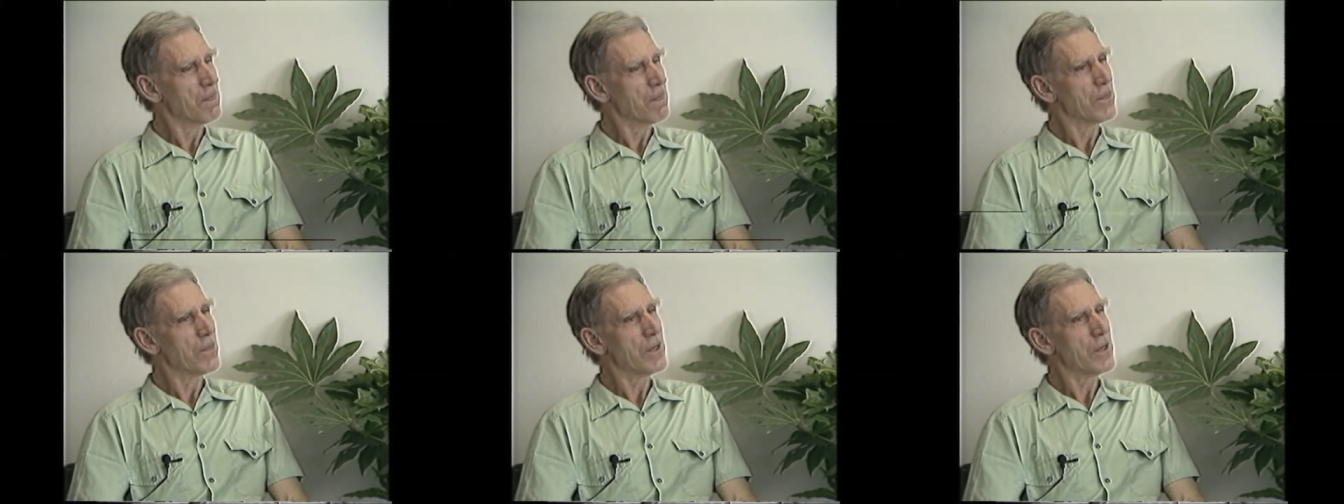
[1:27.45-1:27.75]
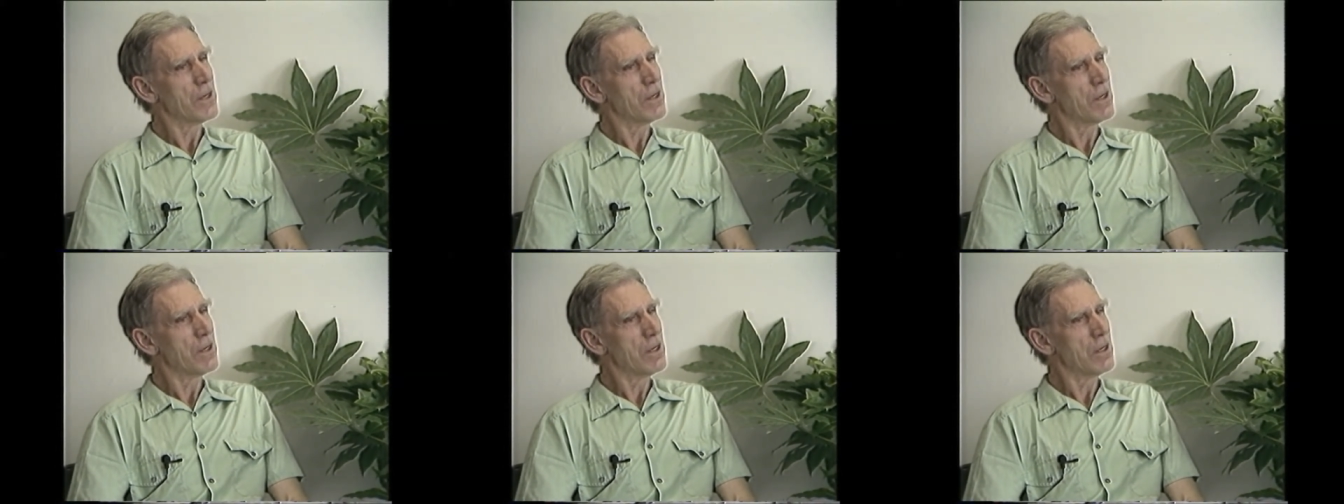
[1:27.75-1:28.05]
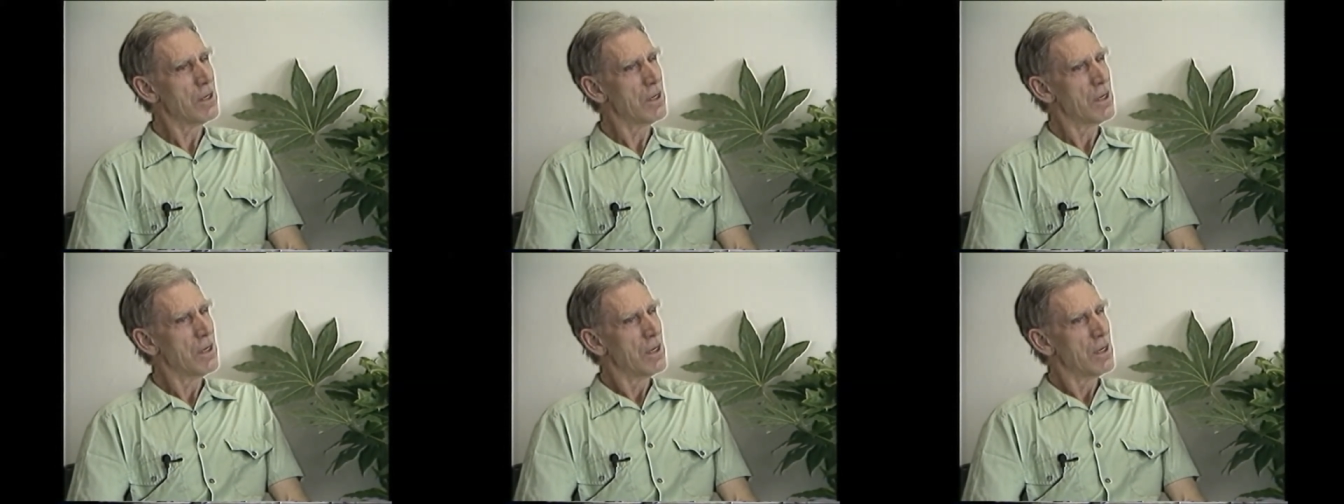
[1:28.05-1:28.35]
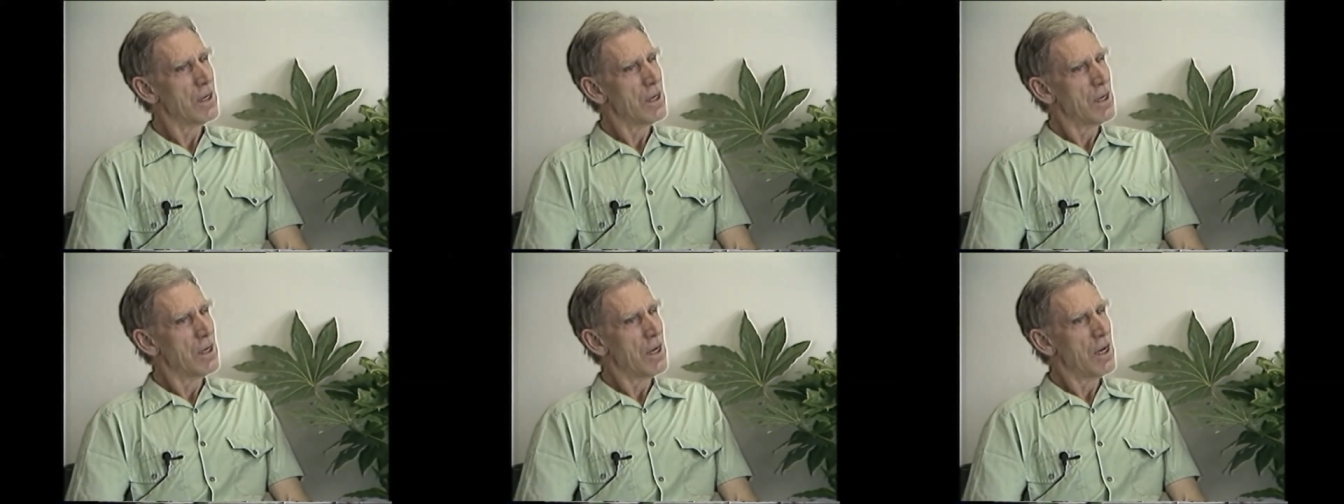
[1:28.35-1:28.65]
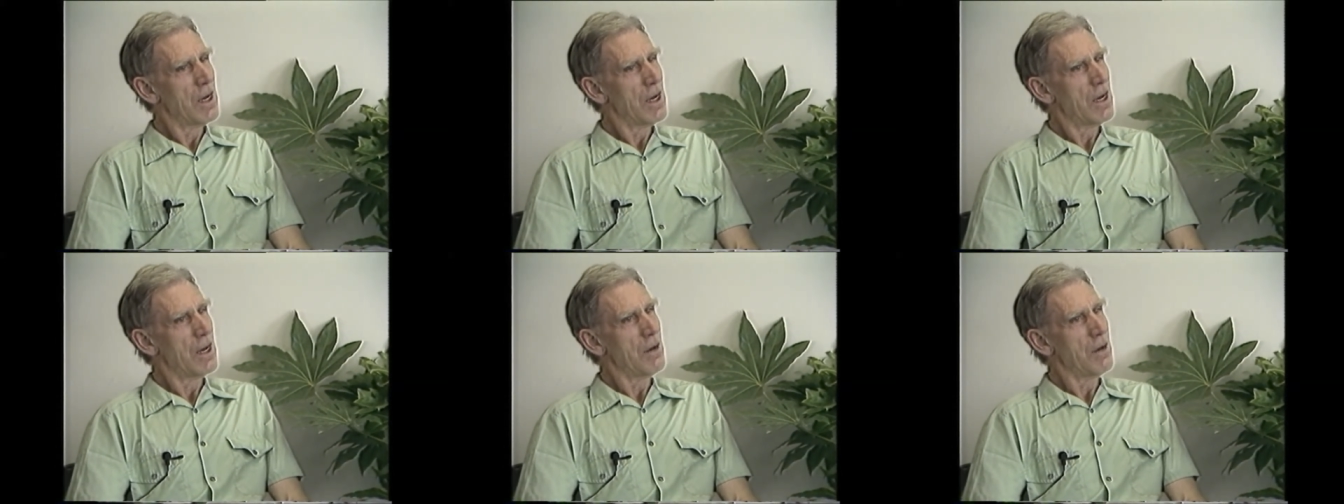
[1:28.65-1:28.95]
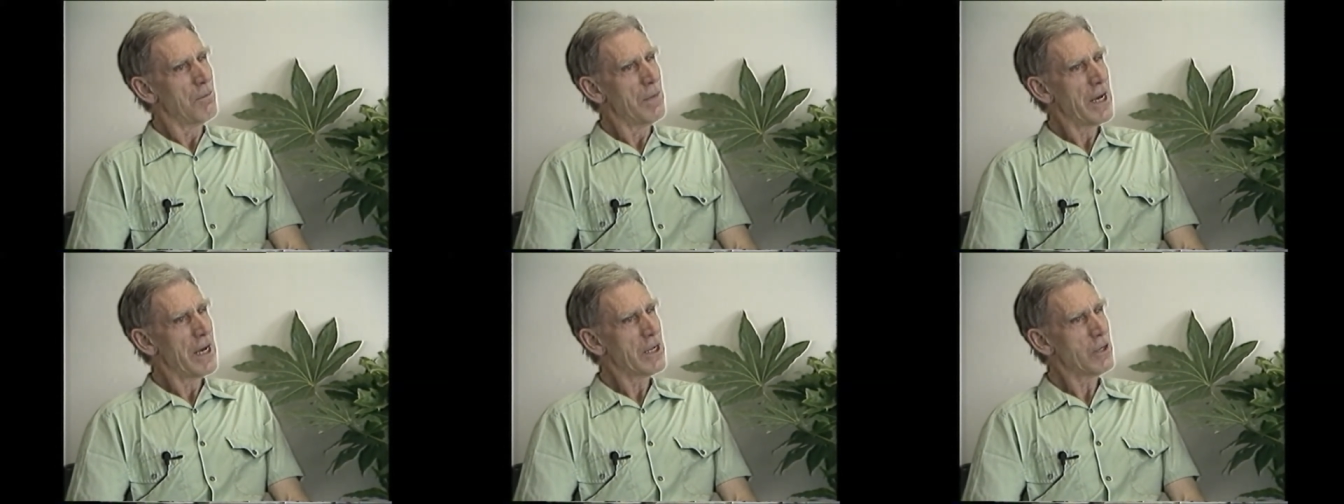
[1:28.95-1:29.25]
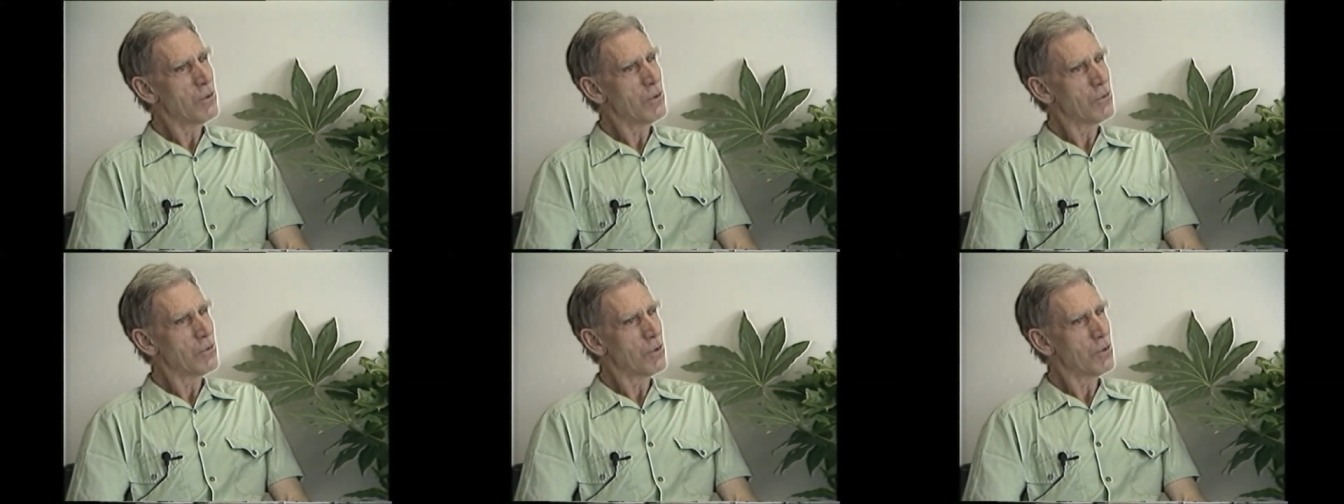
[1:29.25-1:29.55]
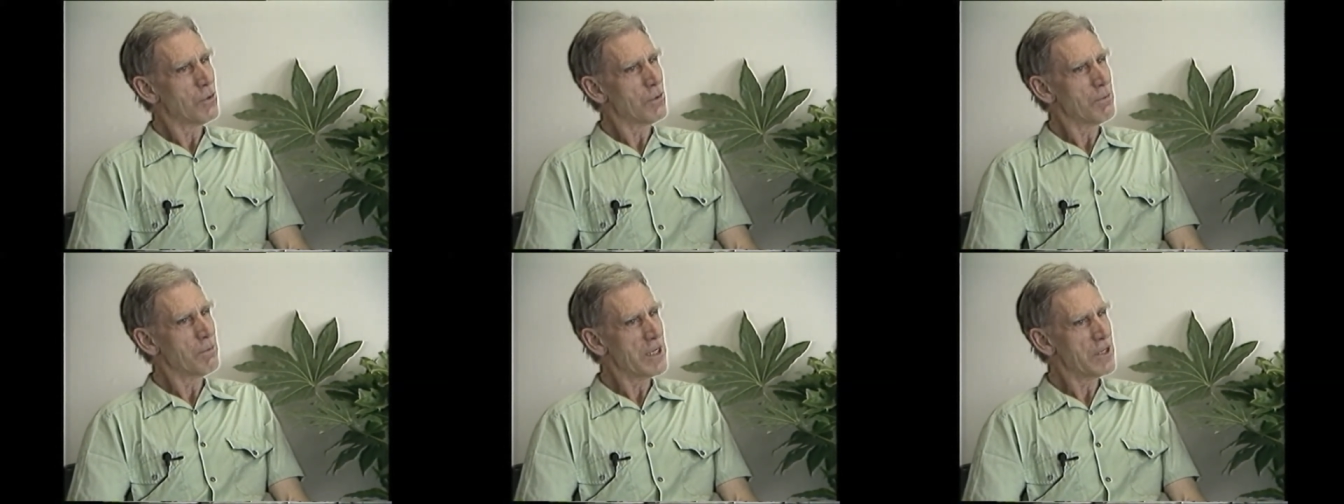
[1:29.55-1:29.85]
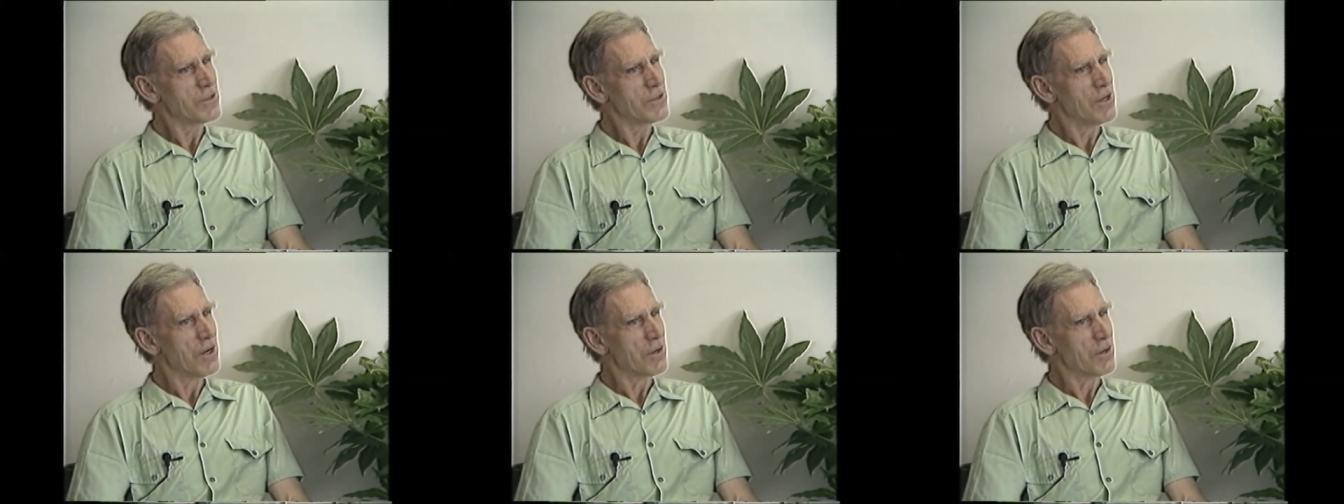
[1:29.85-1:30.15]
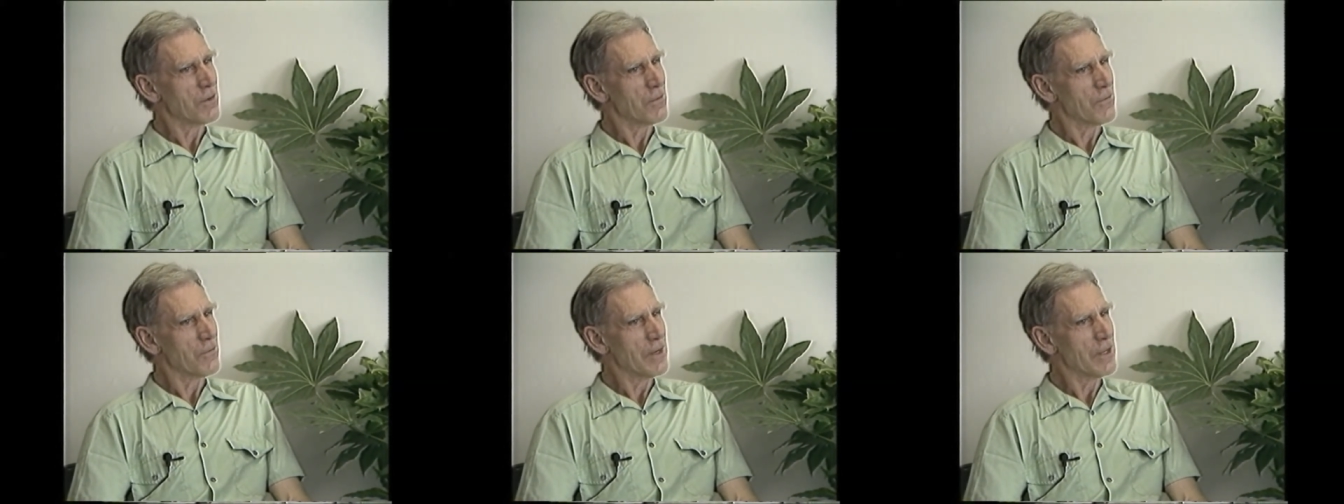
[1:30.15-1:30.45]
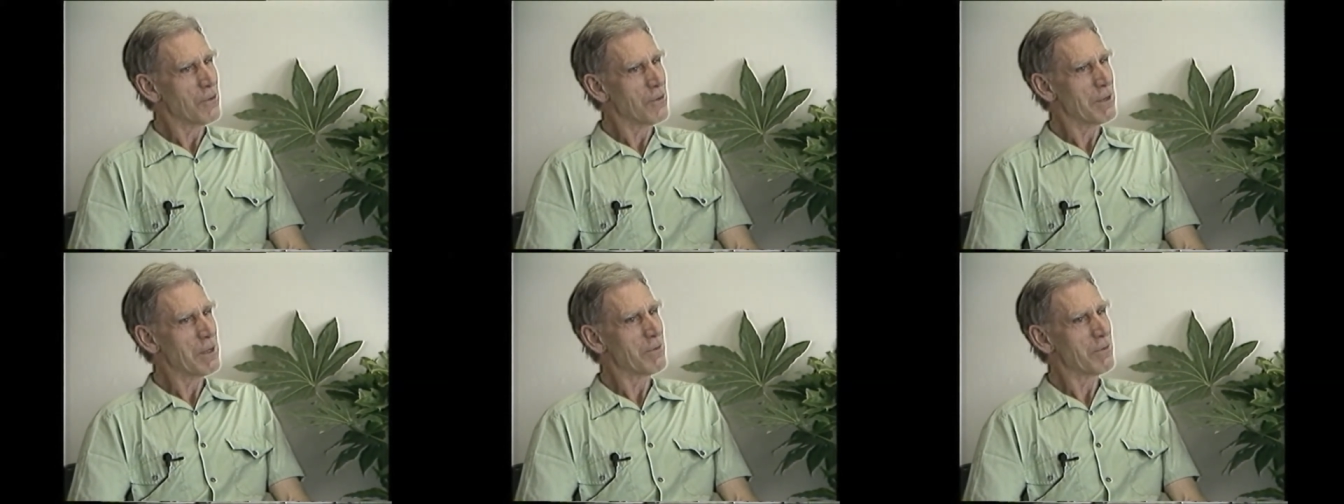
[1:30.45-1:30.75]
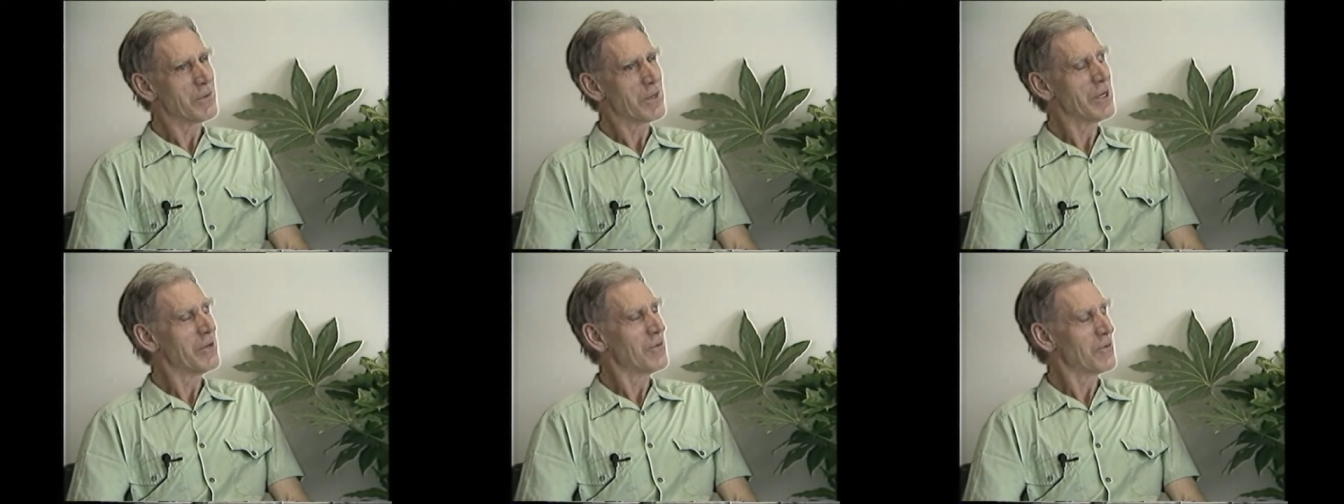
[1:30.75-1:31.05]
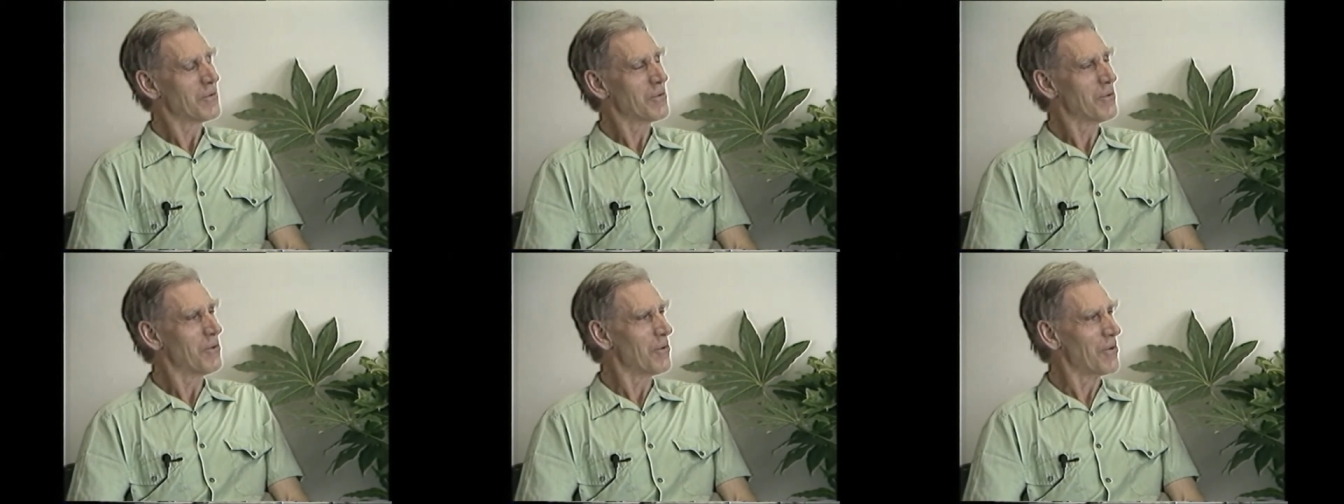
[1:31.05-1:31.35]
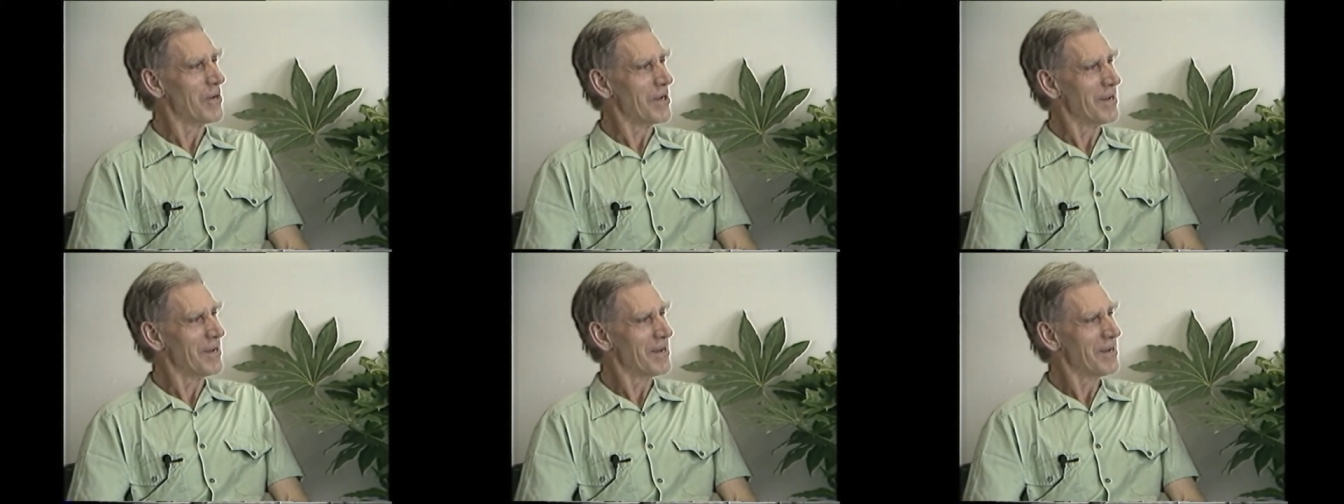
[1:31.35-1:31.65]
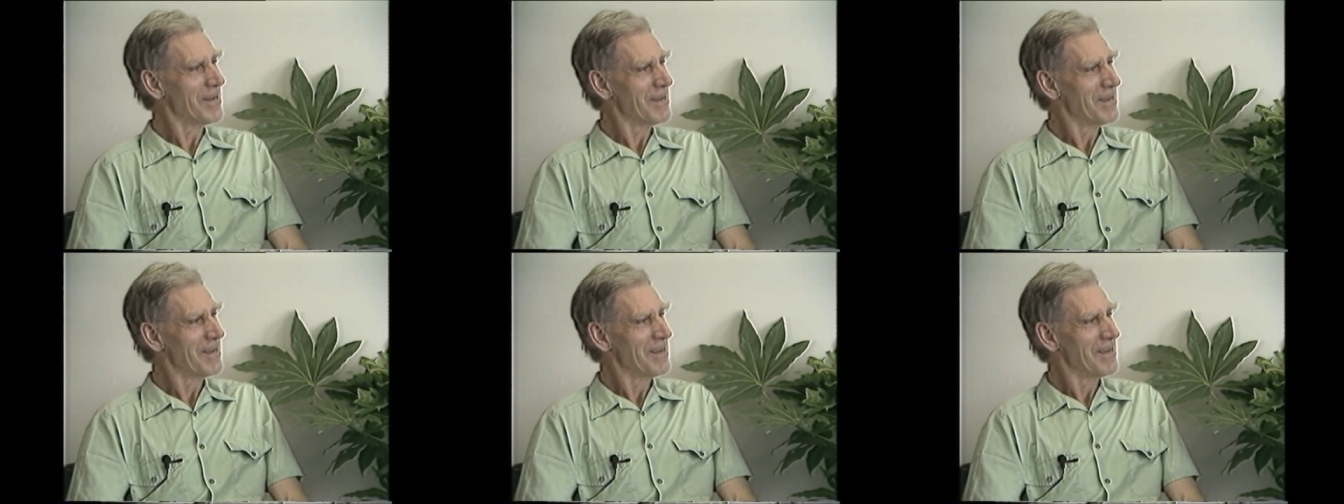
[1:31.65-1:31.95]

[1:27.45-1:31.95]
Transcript: the uh, man who taught me geography, though he was a historian,